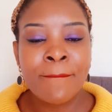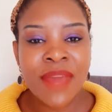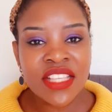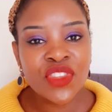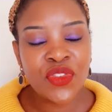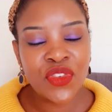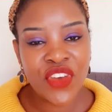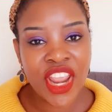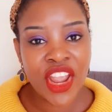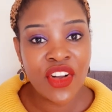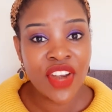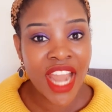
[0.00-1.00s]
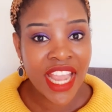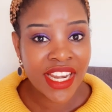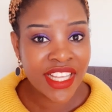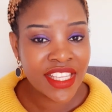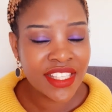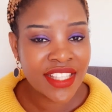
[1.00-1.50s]
best free online
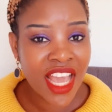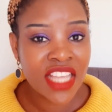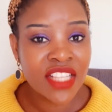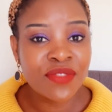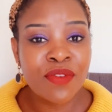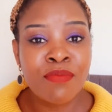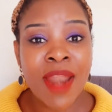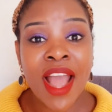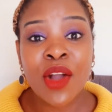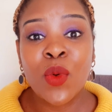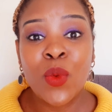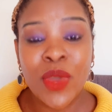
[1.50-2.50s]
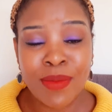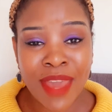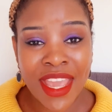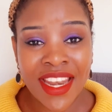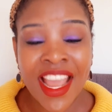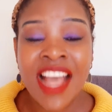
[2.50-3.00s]
dating sites for black
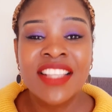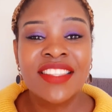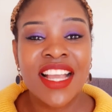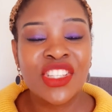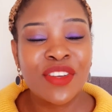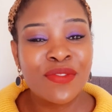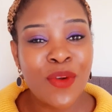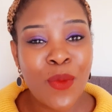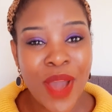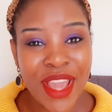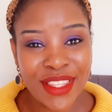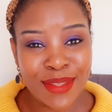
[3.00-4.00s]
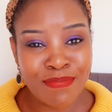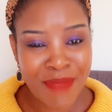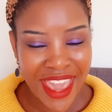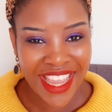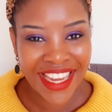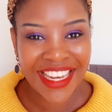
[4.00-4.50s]
women searching for white
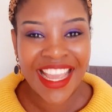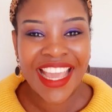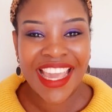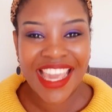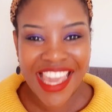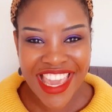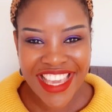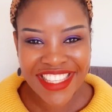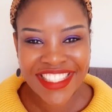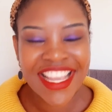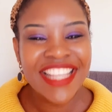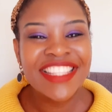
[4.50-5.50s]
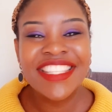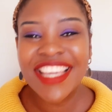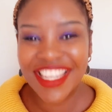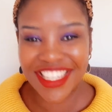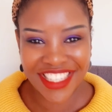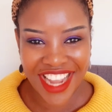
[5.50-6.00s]
men is
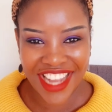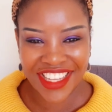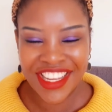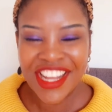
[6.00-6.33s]
Tinder.